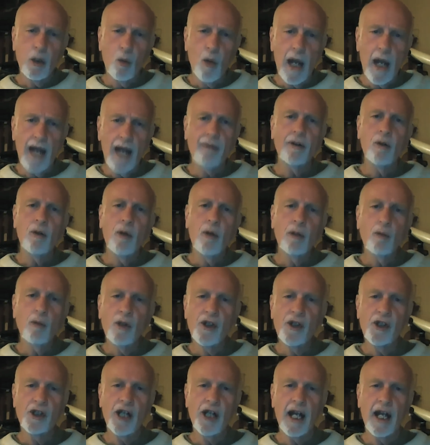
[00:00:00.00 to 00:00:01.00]
everyone
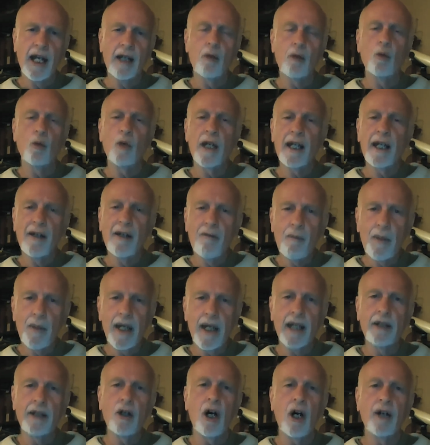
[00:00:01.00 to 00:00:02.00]
will say we have
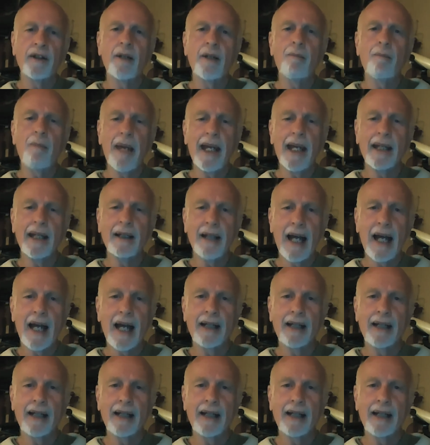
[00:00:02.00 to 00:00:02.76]
been on the mainland